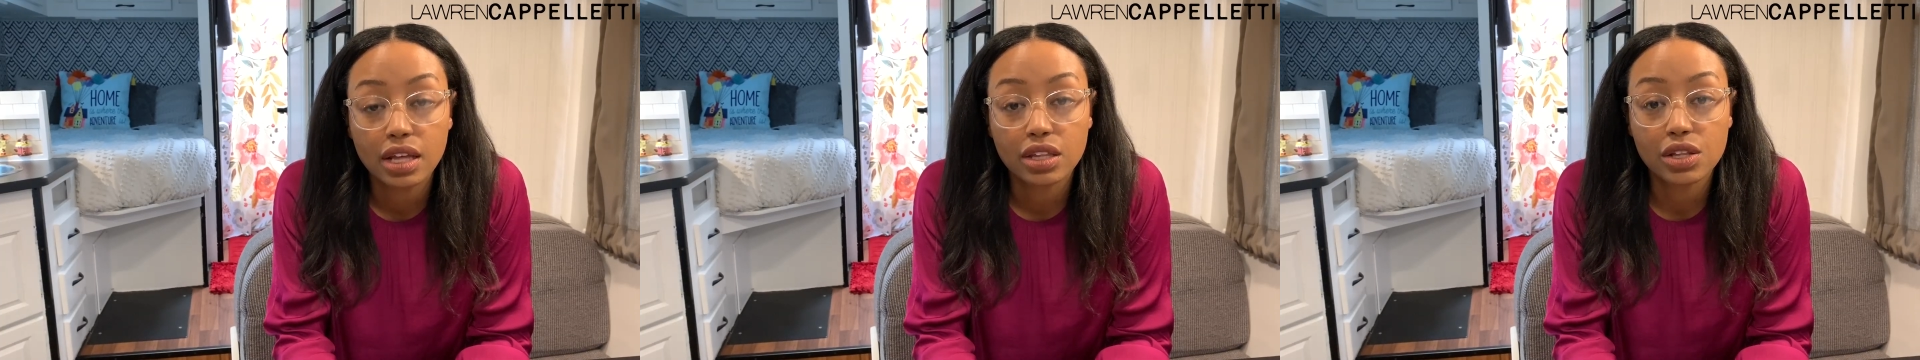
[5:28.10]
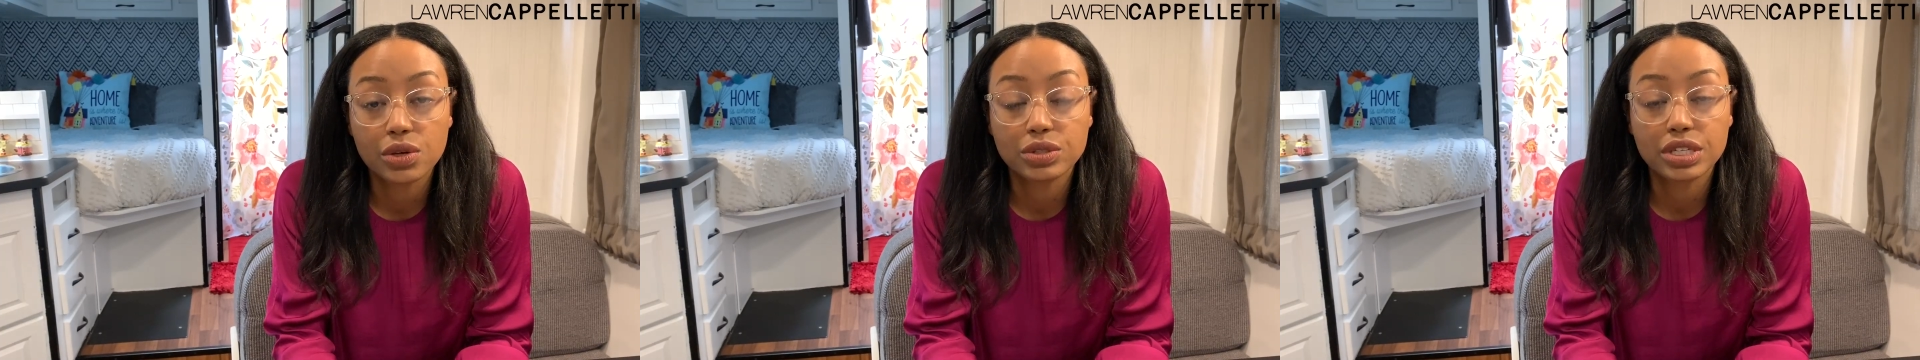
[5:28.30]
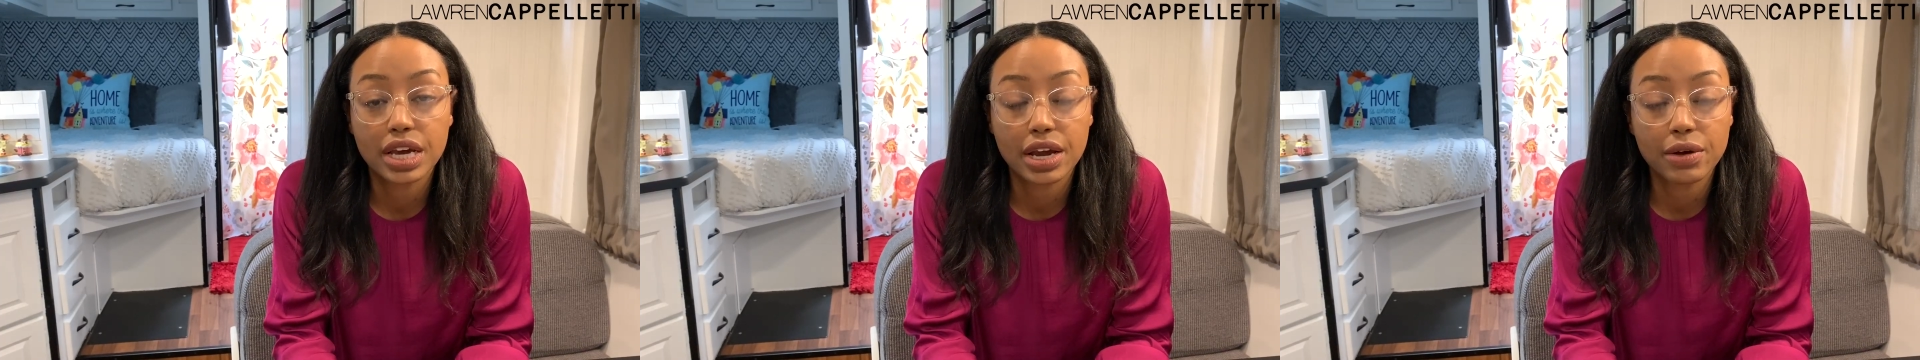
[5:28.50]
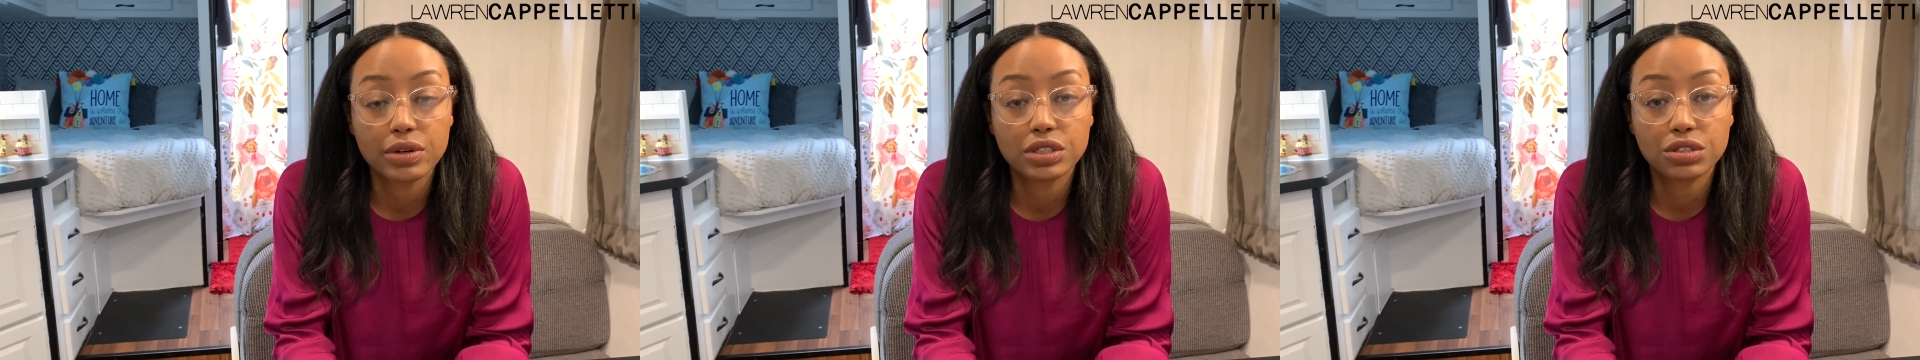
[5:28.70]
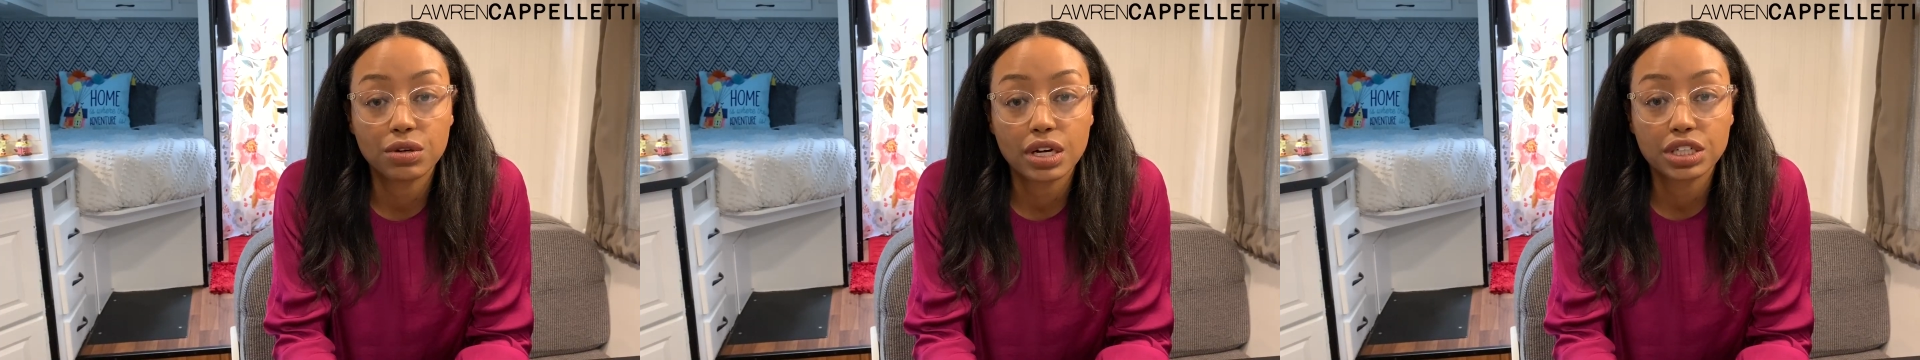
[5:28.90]
those care
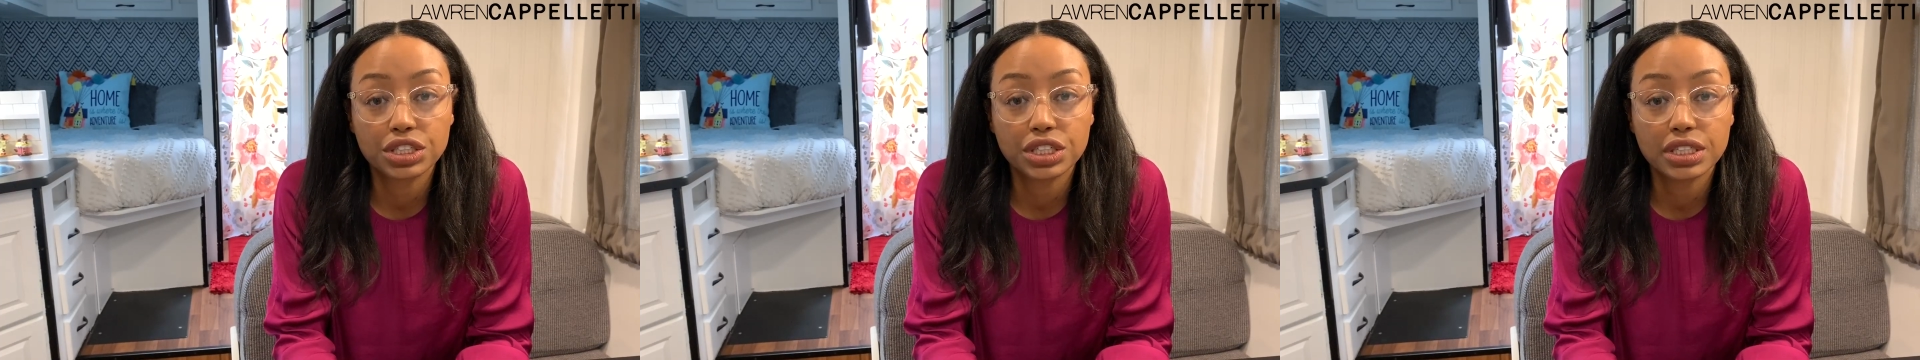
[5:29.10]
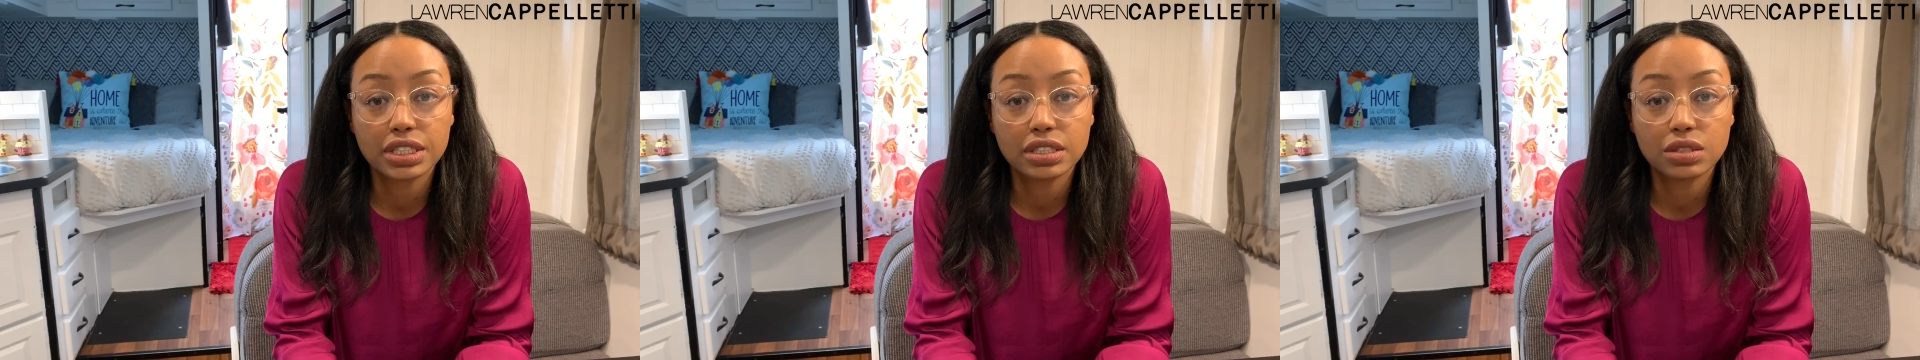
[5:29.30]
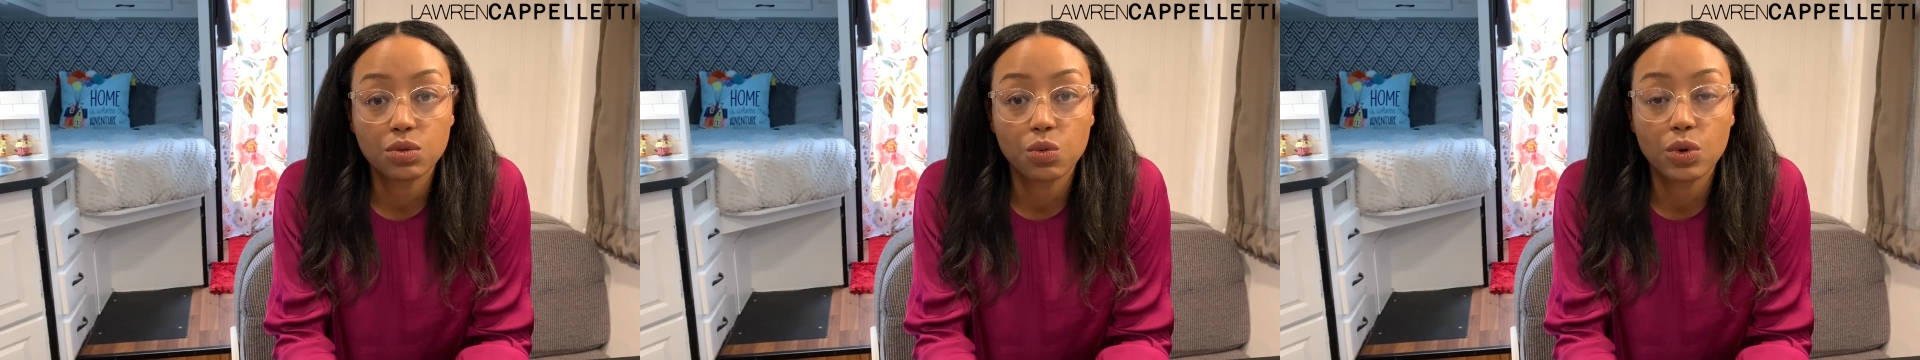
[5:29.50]
instructions